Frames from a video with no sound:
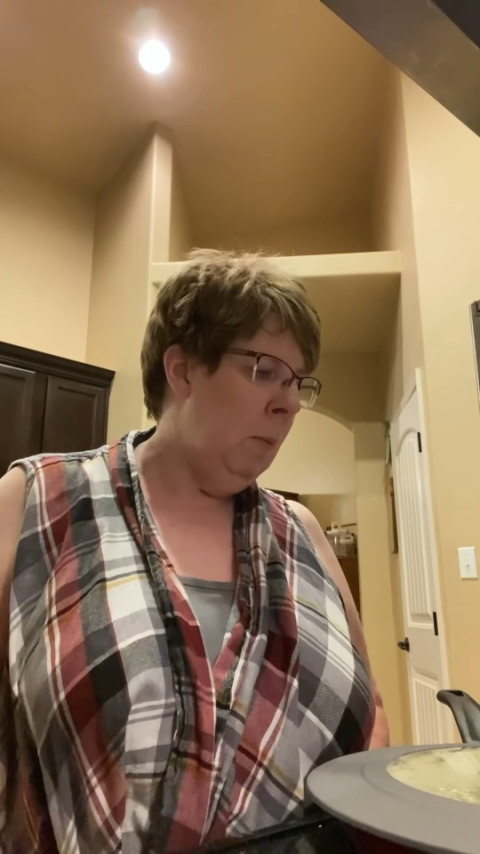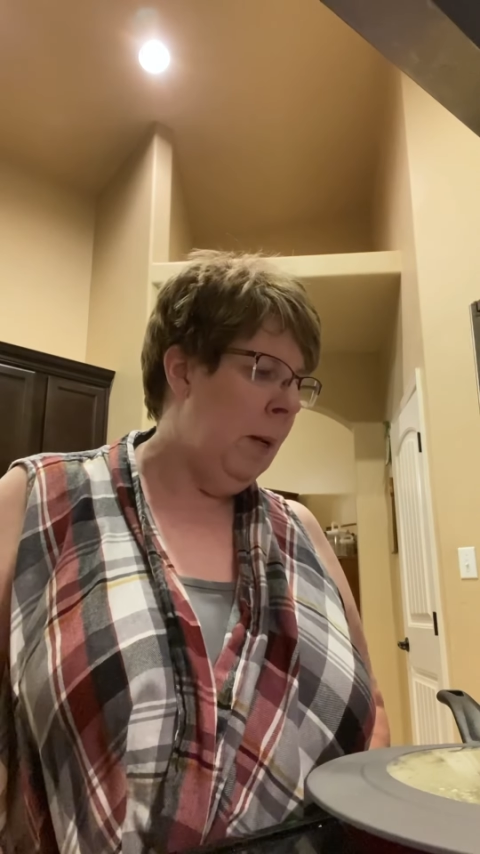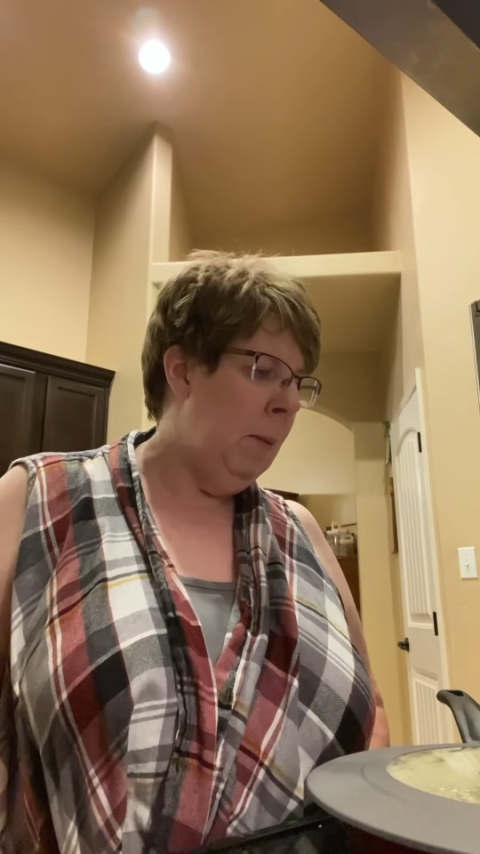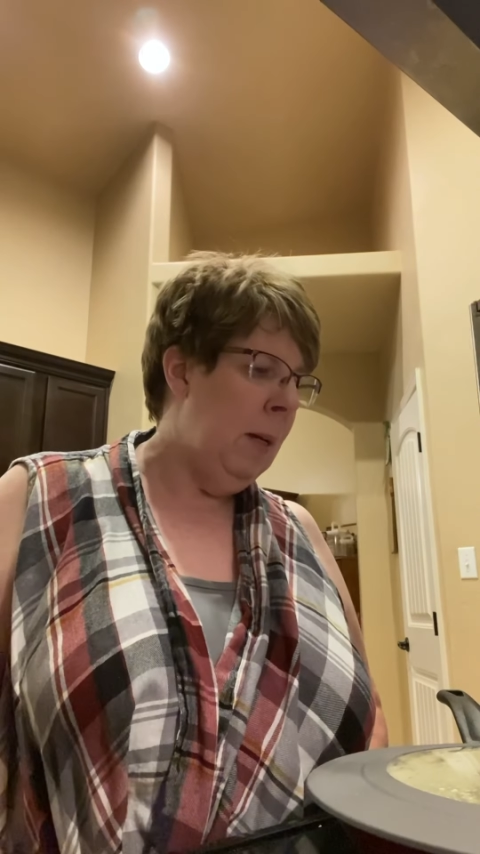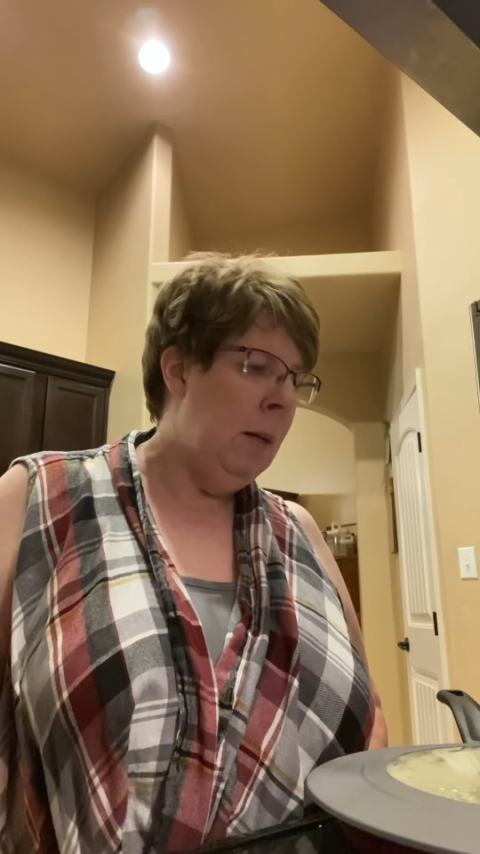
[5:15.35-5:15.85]

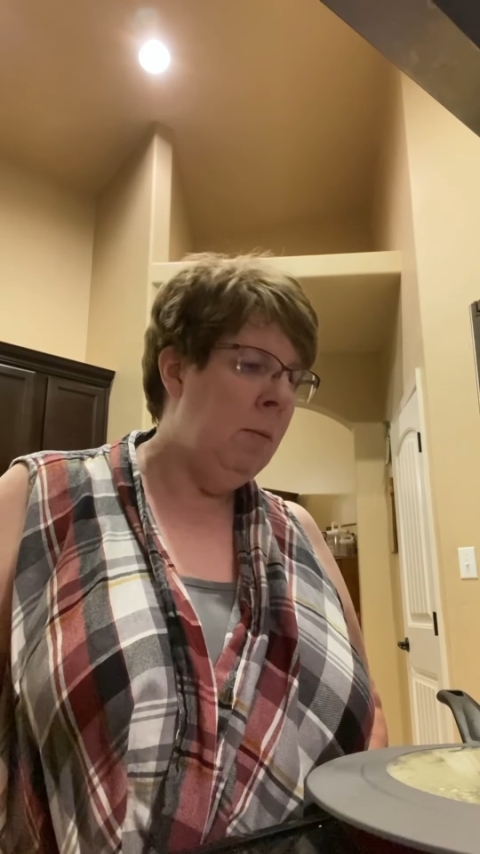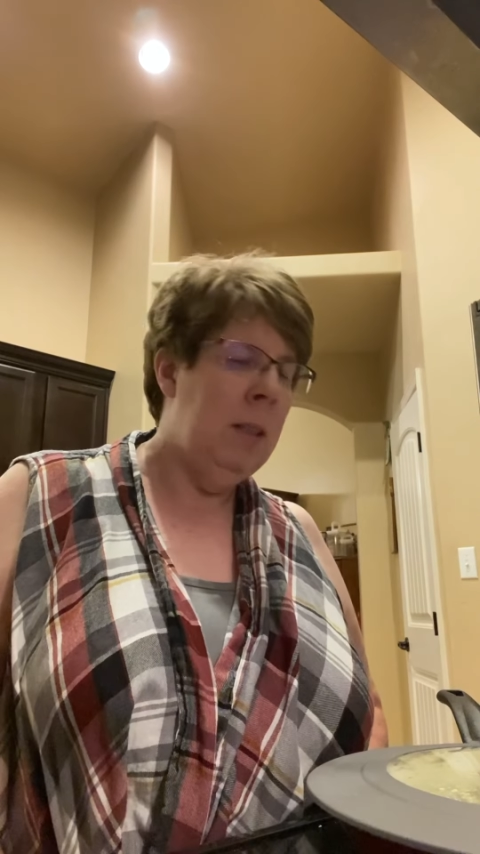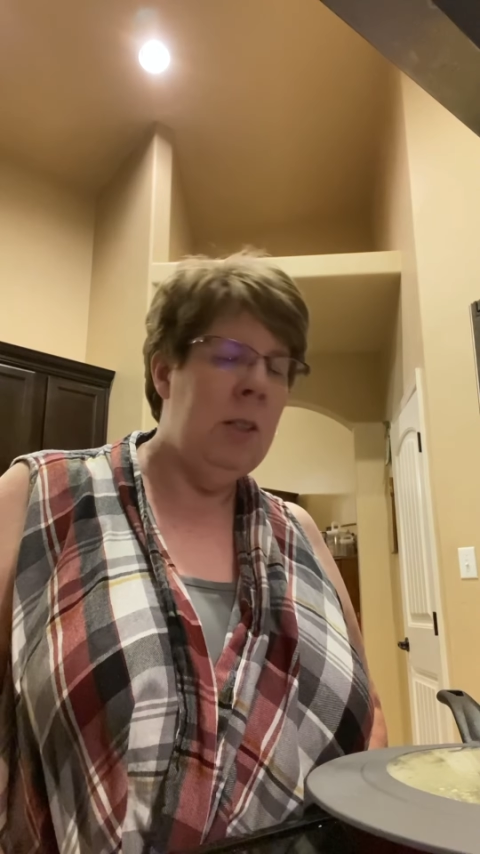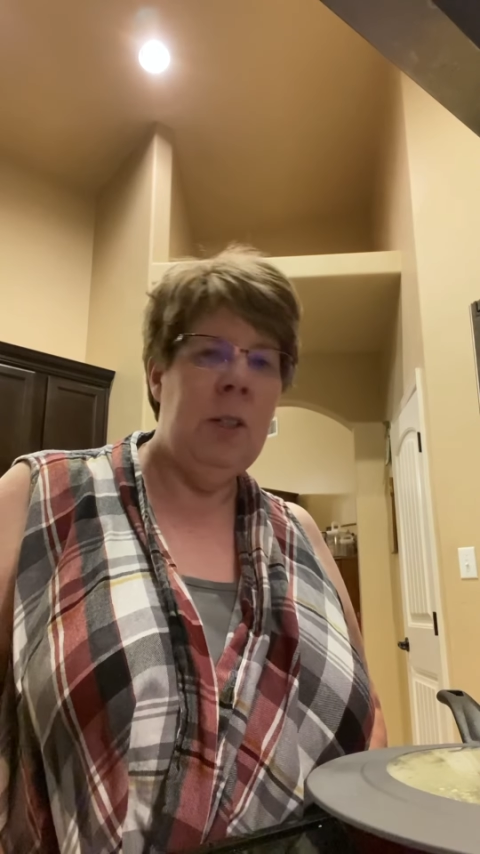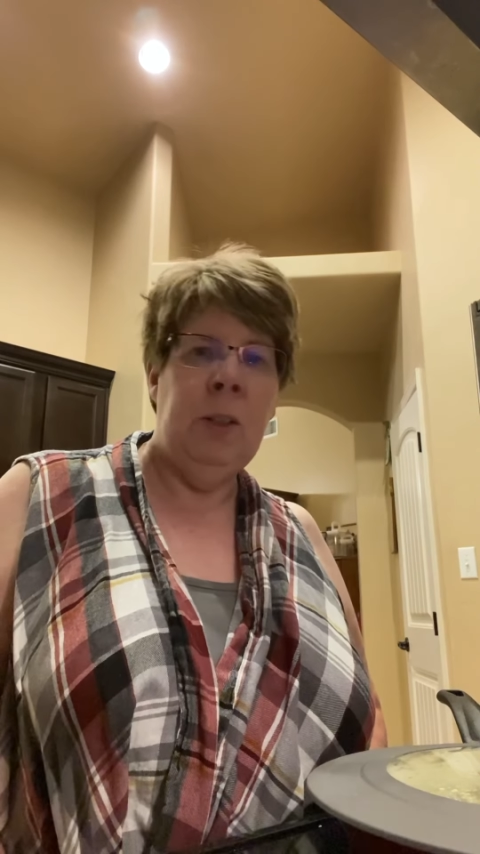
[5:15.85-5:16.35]
might be able
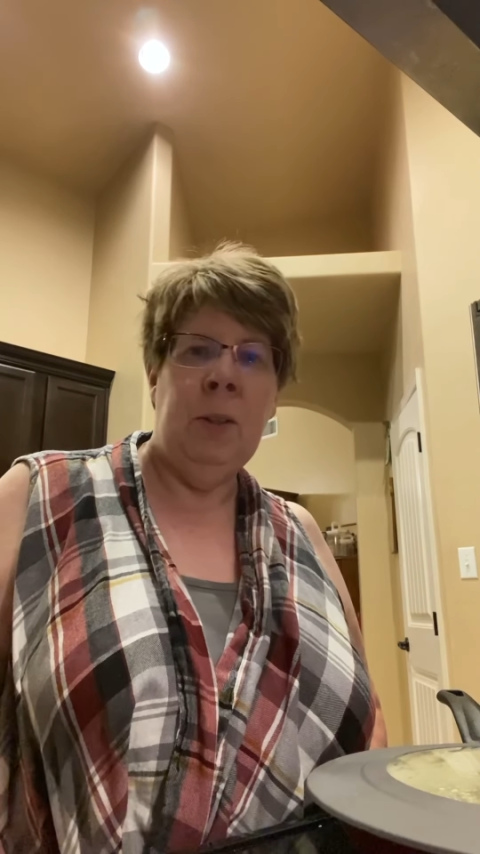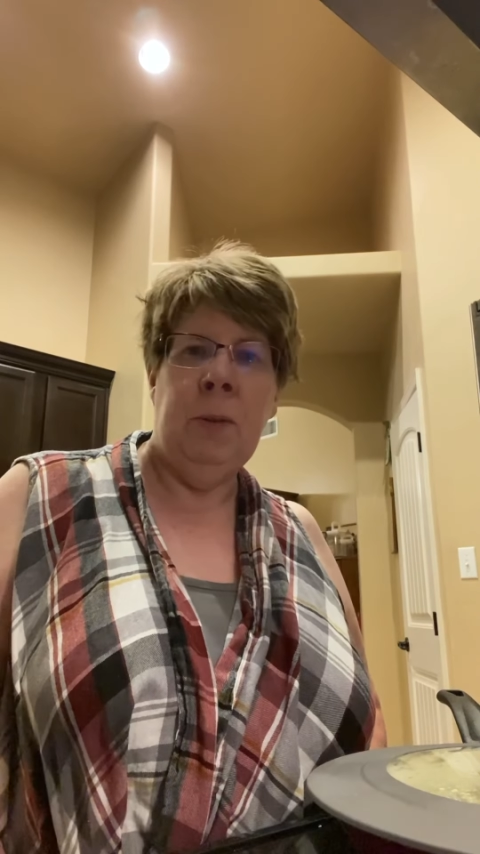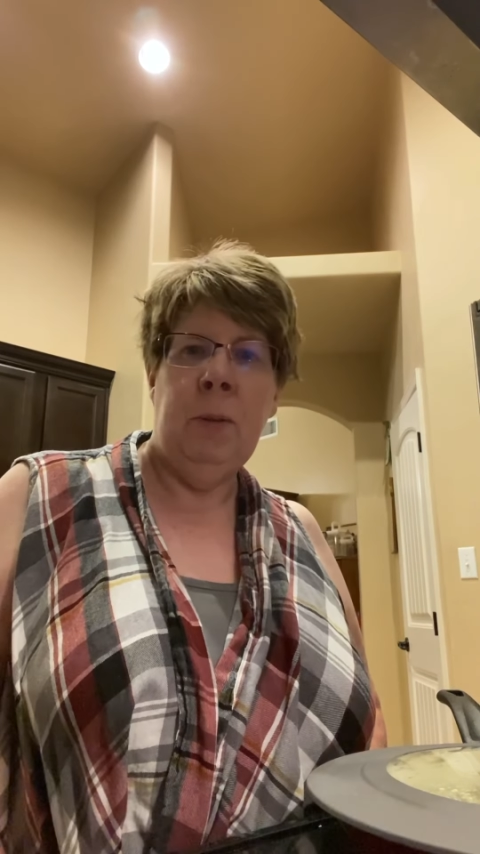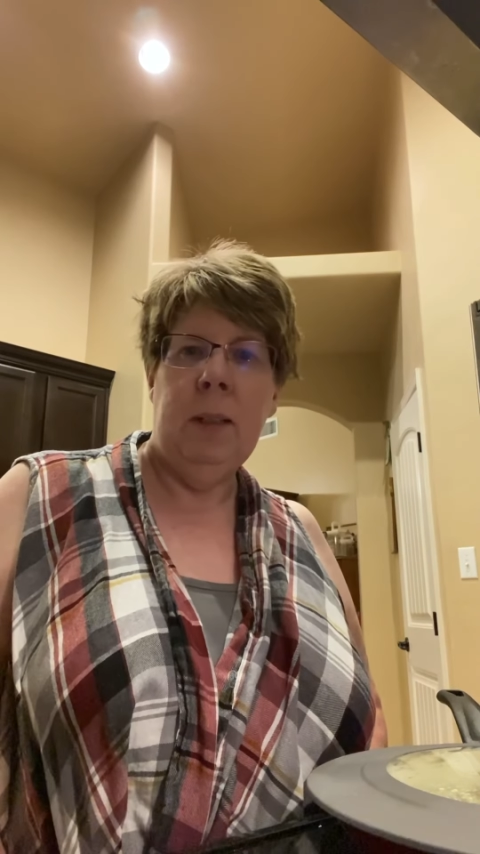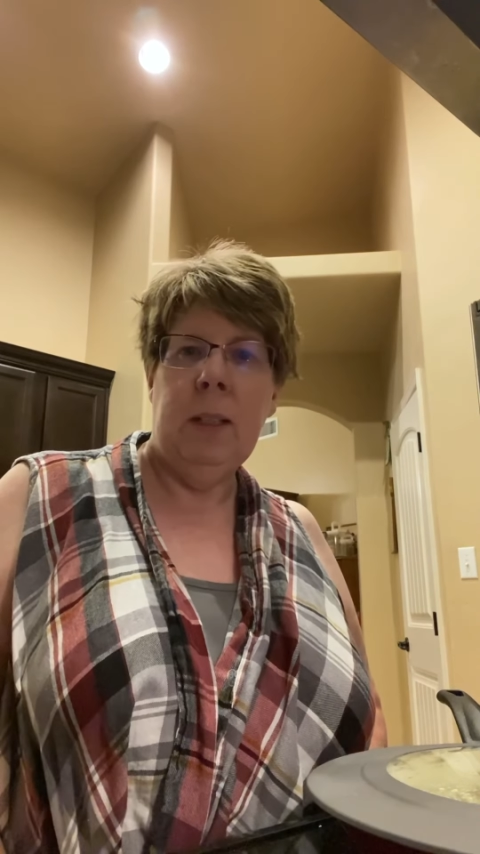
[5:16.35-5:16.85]
to